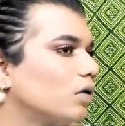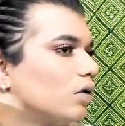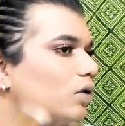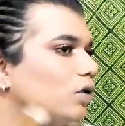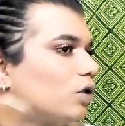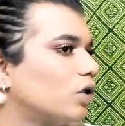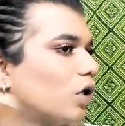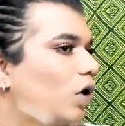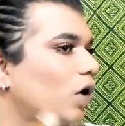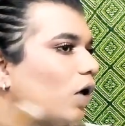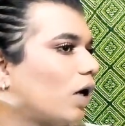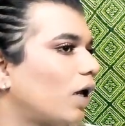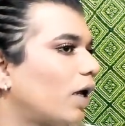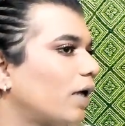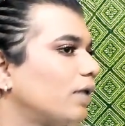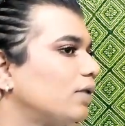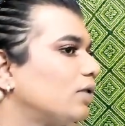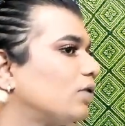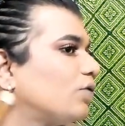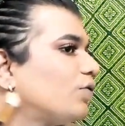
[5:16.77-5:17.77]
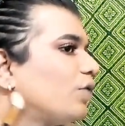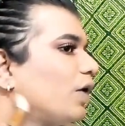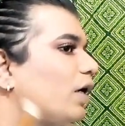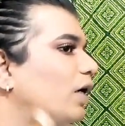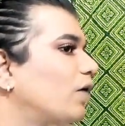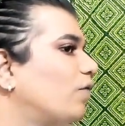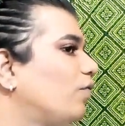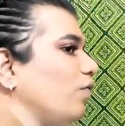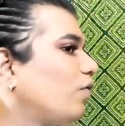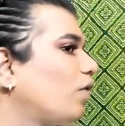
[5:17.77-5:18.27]
jawline
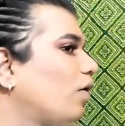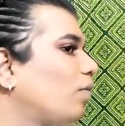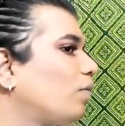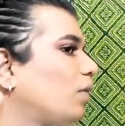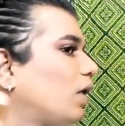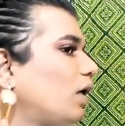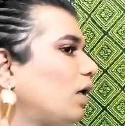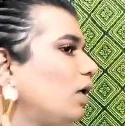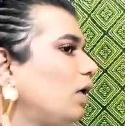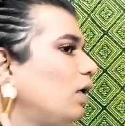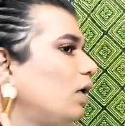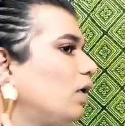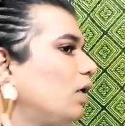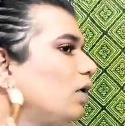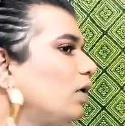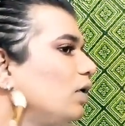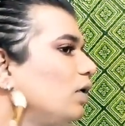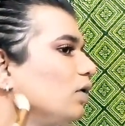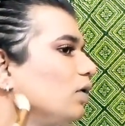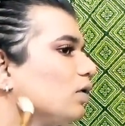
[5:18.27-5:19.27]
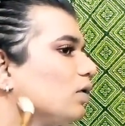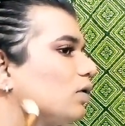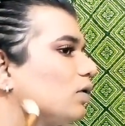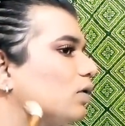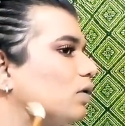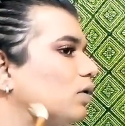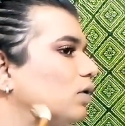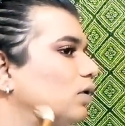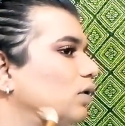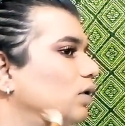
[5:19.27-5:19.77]
straight from the ears
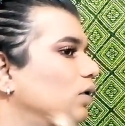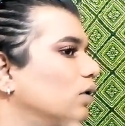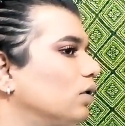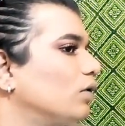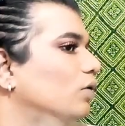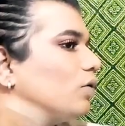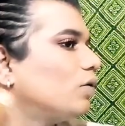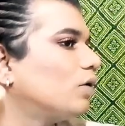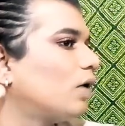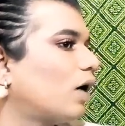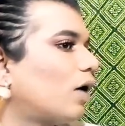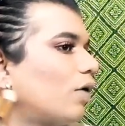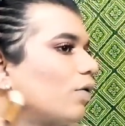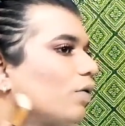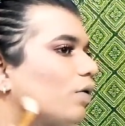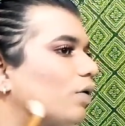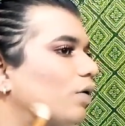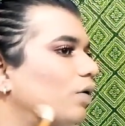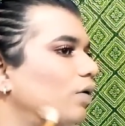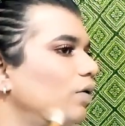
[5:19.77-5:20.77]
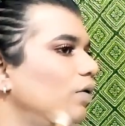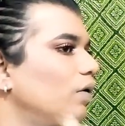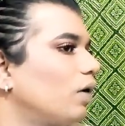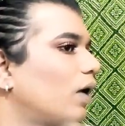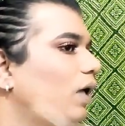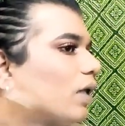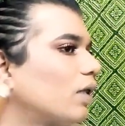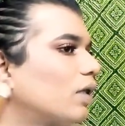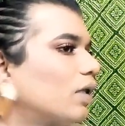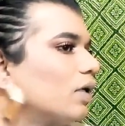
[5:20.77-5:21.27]
down, you know,
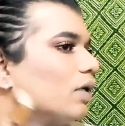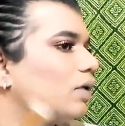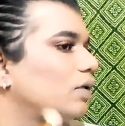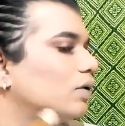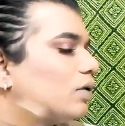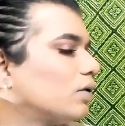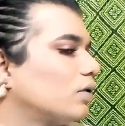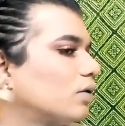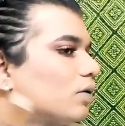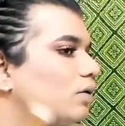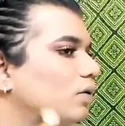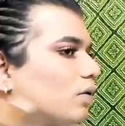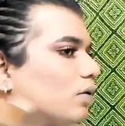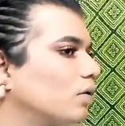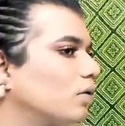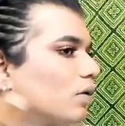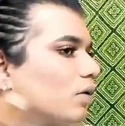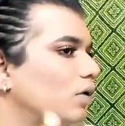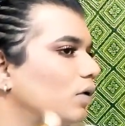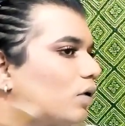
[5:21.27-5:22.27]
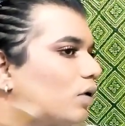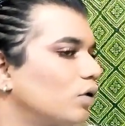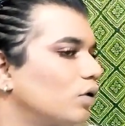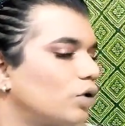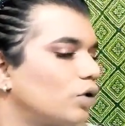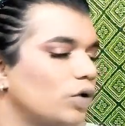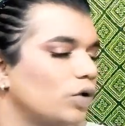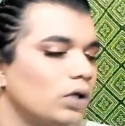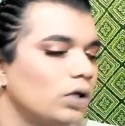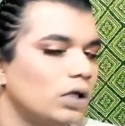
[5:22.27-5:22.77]
like this.
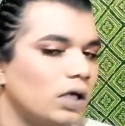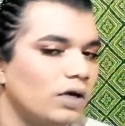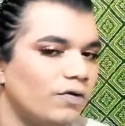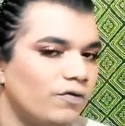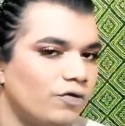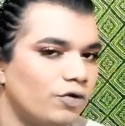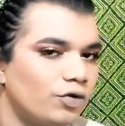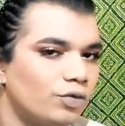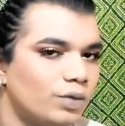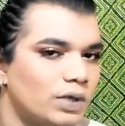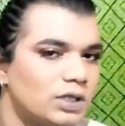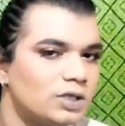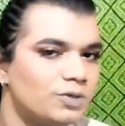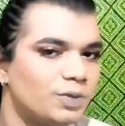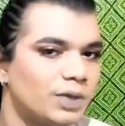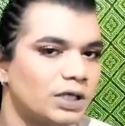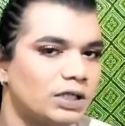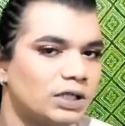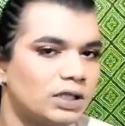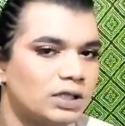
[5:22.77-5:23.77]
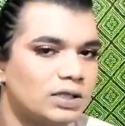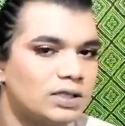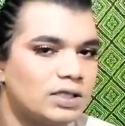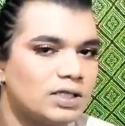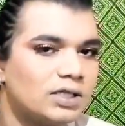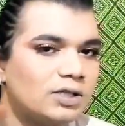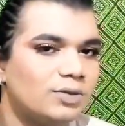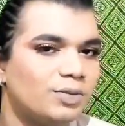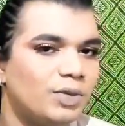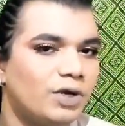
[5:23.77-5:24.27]
Don't give too much pressure,
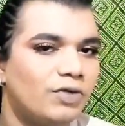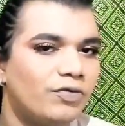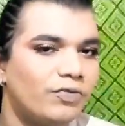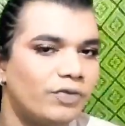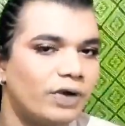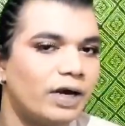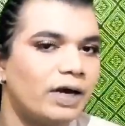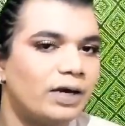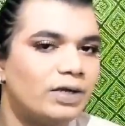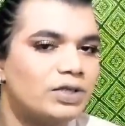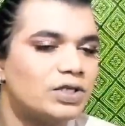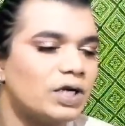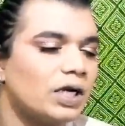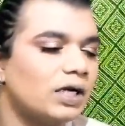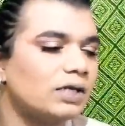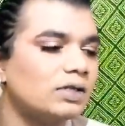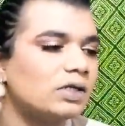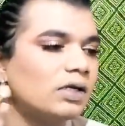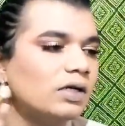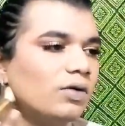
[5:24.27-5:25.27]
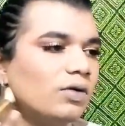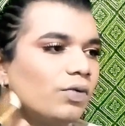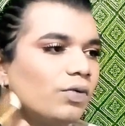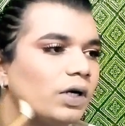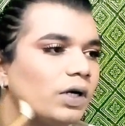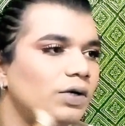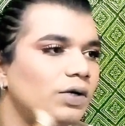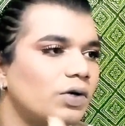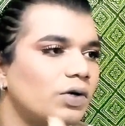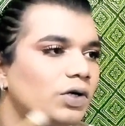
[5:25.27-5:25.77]
just be very gentle
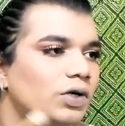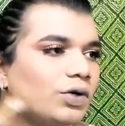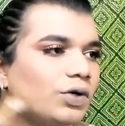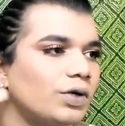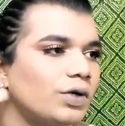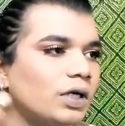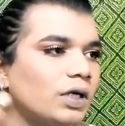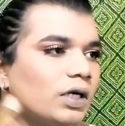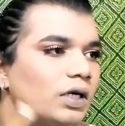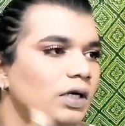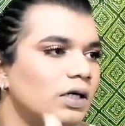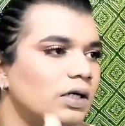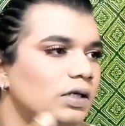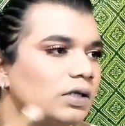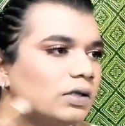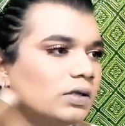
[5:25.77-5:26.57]
when you're doing it,